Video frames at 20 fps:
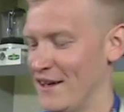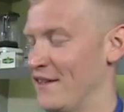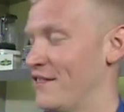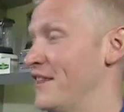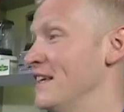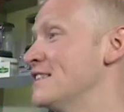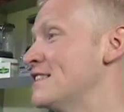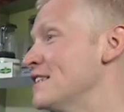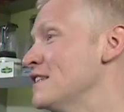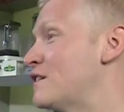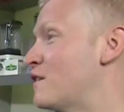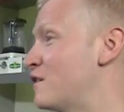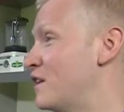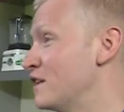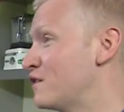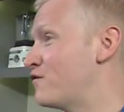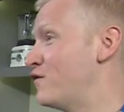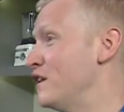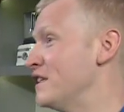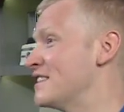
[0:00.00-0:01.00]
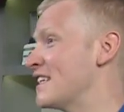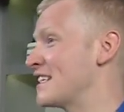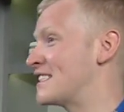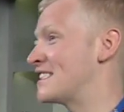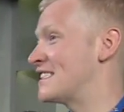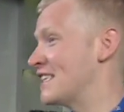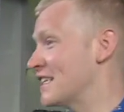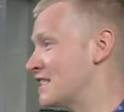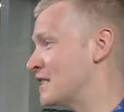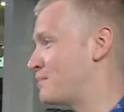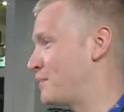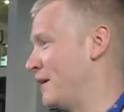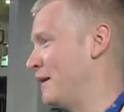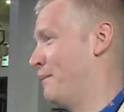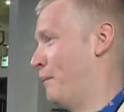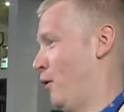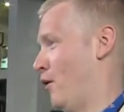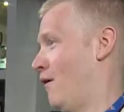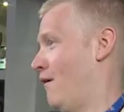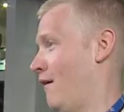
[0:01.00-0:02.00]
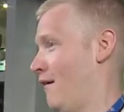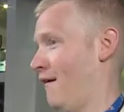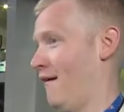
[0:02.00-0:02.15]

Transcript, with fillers: This feeds like 6 people.